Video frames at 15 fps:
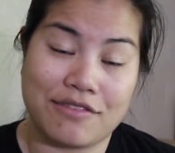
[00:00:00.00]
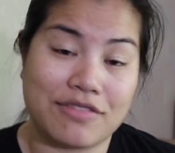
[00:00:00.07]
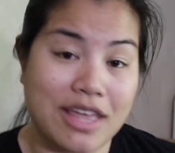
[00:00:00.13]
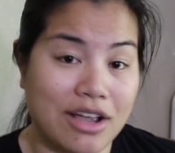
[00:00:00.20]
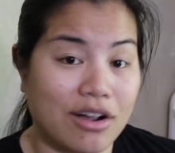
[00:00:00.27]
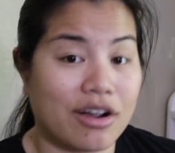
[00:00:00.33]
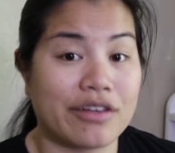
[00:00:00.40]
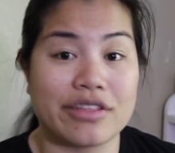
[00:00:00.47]
If
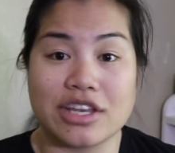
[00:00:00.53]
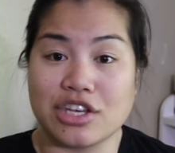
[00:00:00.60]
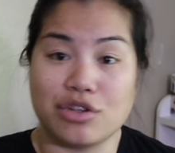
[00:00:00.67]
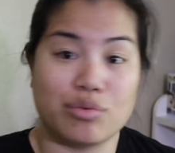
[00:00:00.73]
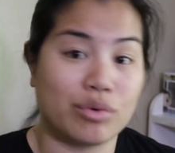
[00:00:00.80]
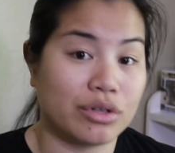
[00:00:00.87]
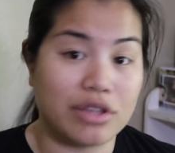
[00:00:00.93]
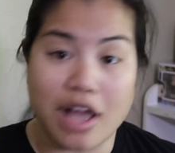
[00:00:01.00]
they are, then
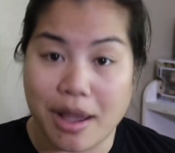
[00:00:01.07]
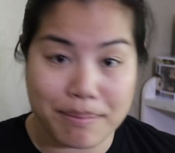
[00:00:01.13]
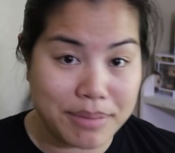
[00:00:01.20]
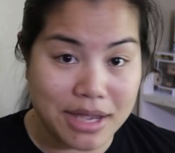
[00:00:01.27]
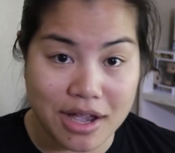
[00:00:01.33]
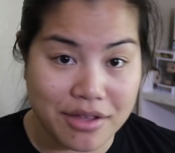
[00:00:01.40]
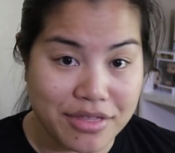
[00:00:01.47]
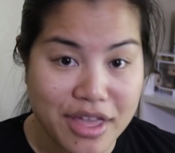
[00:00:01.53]
you will not
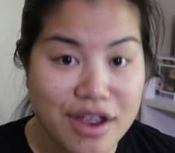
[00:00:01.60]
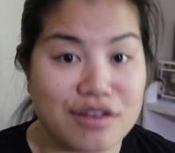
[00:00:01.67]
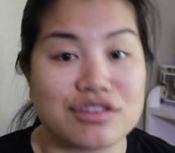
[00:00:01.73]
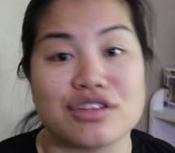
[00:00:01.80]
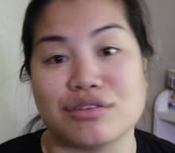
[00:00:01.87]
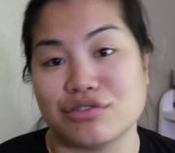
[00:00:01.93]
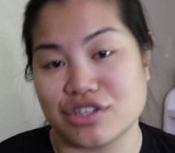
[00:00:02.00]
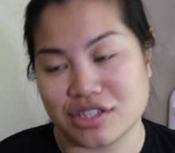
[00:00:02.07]
be on there.
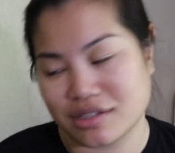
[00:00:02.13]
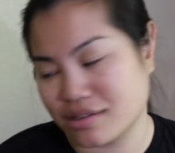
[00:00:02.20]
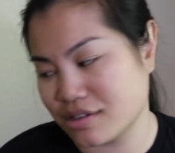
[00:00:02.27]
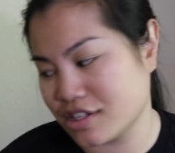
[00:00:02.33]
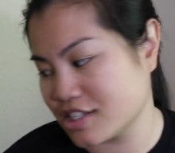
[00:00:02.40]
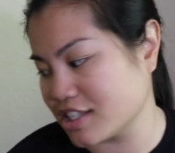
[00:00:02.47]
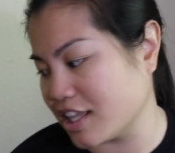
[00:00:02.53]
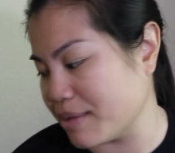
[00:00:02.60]
So just
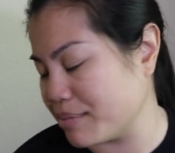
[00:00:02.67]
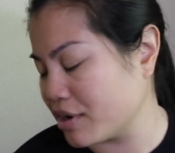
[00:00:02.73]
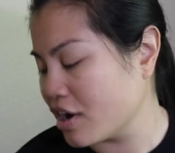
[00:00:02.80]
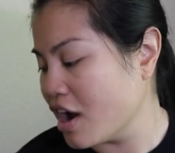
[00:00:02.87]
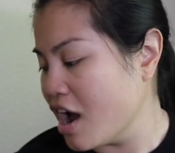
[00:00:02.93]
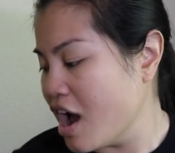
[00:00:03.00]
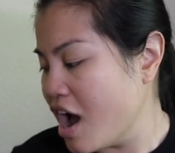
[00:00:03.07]
disclaimer.